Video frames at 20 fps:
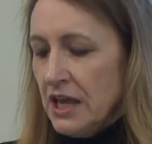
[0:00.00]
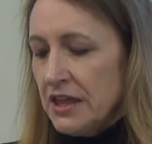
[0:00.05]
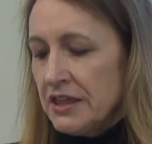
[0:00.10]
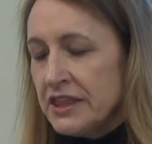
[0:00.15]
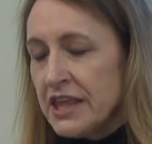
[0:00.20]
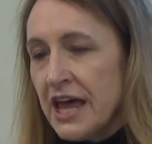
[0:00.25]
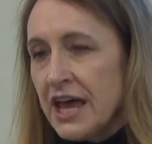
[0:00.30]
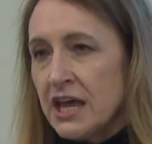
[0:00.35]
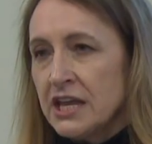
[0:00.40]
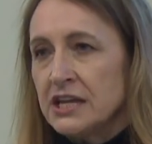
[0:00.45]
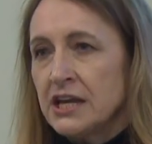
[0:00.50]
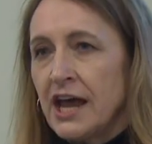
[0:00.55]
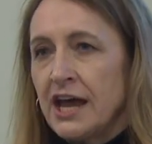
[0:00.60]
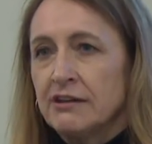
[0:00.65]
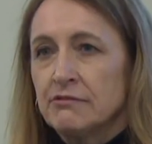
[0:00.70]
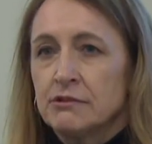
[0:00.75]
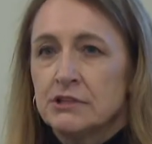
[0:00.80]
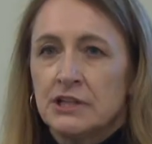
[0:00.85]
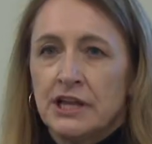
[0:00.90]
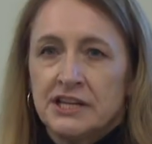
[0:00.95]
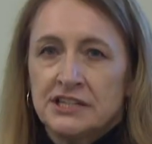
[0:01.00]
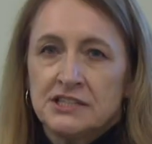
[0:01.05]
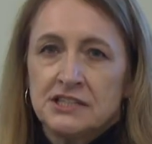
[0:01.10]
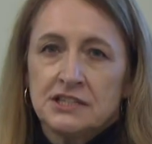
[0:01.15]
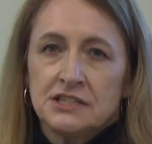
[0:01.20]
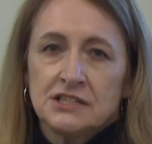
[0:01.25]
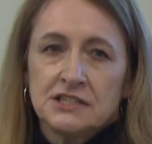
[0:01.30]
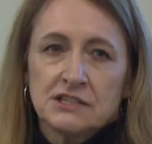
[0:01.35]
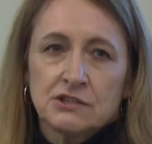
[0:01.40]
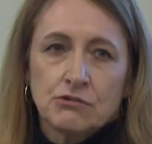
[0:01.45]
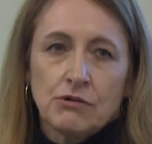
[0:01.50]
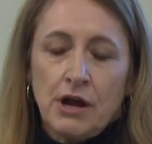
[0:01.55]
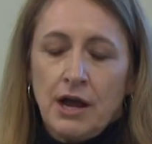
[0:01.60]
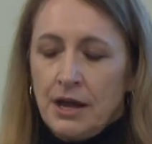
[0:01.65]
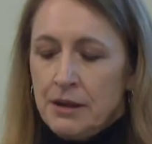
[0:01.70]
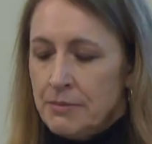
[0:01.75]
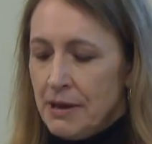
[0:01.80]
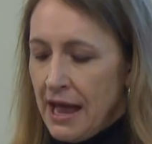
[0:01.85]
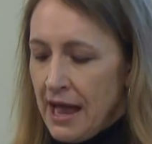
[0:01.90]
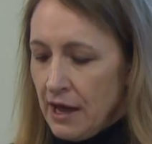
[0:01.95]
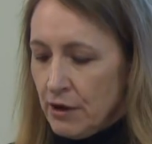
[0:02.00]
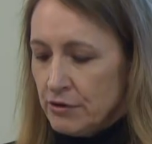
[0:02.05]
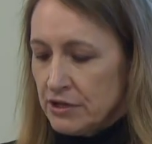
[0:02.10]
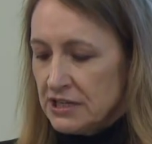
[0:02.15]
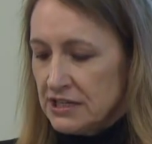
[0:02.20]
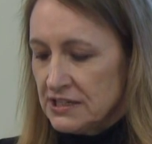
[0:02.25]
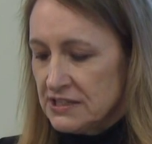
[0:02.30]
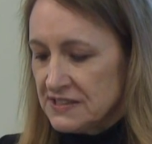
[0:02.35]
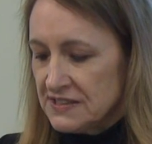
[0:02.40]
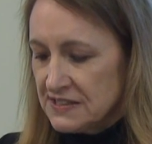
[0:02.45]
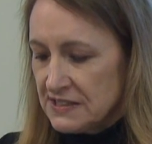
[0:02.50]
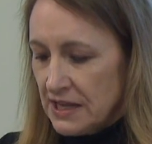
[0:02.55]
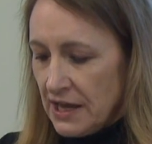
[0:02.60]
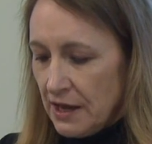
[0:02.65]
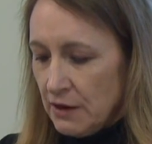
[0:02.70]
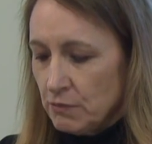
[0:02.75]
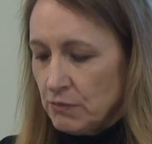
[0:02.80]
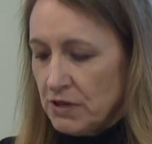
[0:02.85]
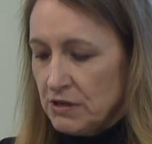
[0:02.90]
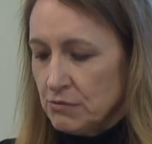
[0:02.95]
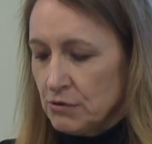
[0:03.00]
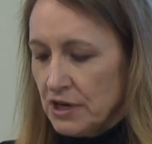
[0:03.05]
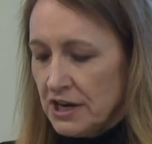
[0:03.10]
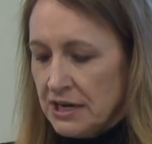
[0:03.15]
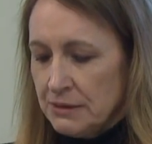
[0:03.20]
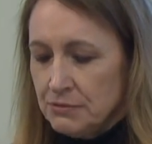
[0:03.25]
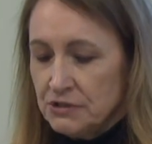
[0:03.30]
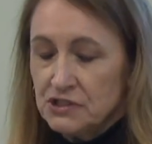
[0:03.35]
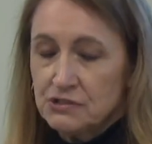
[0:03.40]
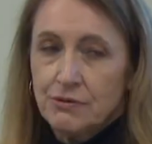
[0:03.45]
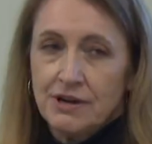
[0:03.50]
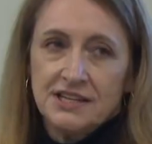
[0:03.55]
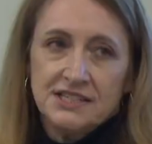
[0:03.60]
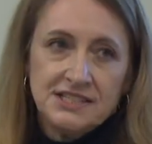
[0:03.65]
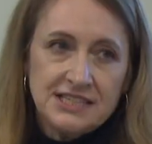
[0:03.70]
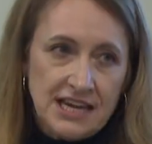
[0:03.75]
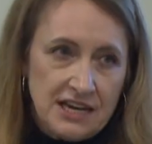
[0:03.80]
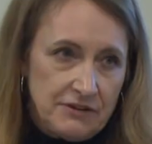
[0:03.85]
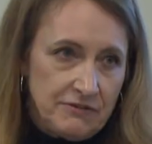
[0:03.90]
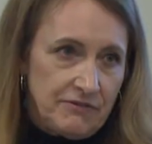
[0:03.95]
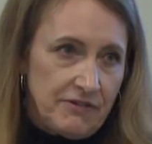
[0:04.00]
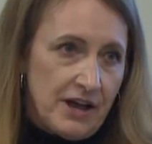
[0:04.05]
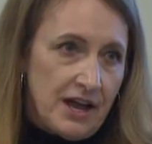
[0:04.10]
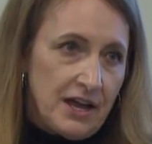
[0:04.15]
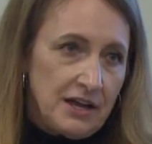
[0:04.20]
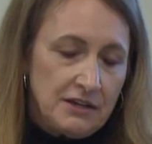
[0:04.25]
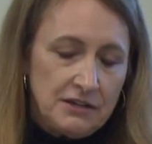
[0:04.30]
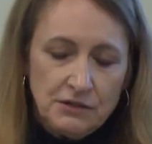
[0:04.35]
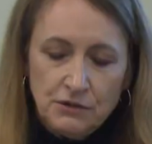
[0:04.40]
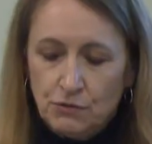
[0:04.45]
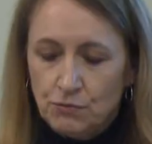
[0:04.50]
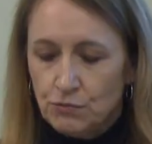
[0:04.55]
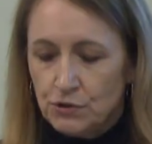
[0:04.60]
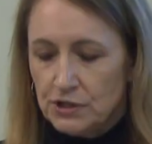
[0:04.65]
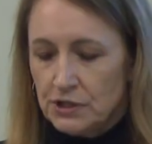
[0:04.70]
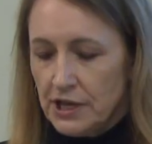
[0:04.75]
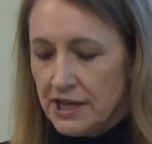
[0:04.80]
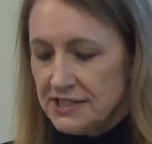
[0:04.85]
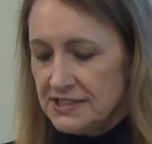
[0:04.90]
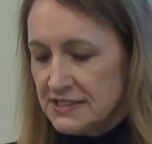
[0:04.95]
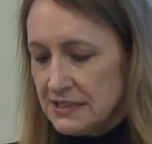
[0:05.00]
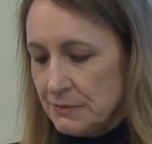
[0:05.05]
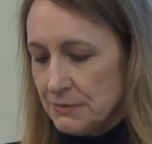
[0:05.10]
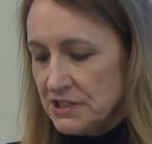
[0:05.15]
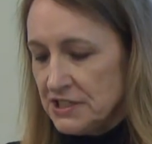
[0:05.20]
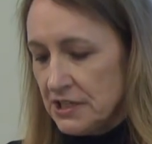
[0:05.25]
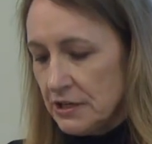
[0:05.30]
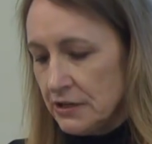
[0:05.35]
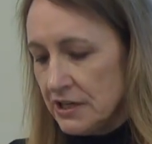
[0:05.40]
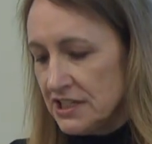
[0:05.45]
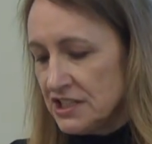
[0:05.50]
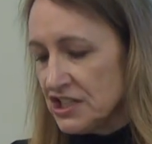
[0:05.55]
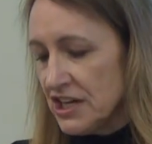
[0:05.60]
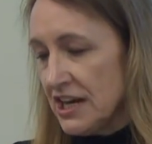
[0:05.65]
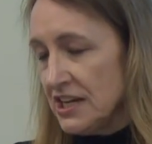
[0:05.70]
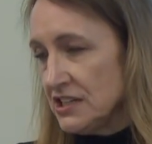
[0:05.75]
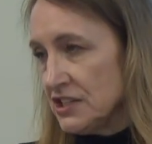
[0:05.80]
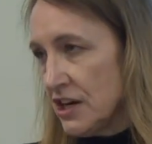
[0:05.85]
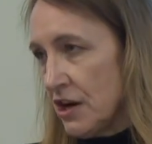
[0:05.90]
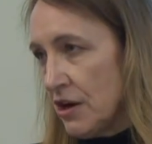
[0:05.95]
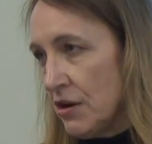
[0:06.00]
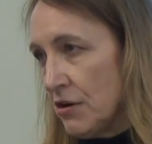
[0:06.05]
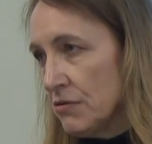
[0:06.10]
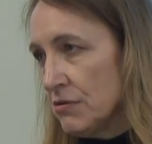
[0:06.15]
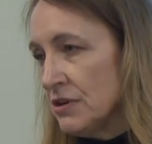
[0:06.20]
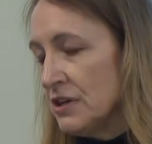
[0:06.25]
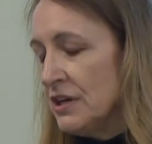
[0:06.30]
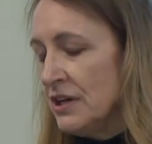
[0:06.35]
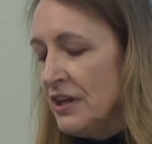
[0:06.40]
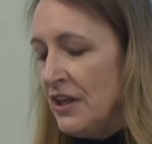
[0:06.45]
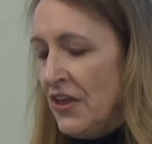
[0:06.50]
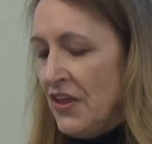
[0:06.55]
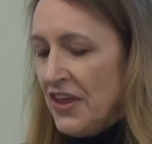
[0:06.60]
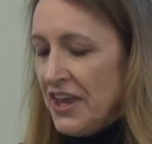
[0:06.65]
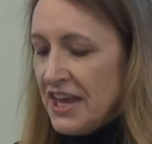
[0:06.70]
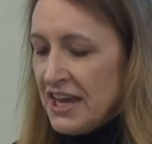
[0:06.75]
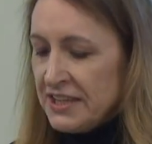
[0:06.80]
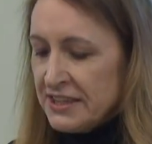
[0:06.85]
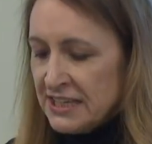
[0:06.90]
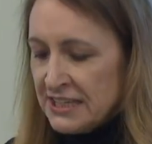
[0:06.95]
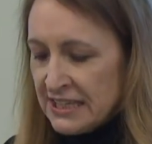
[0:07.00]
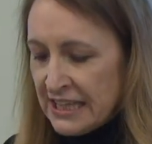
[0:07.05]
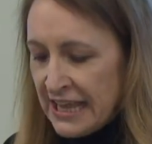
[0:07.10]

Then I would like to describe how it is that we were able to identify Woodlawn Cemetery Jane Doe. And then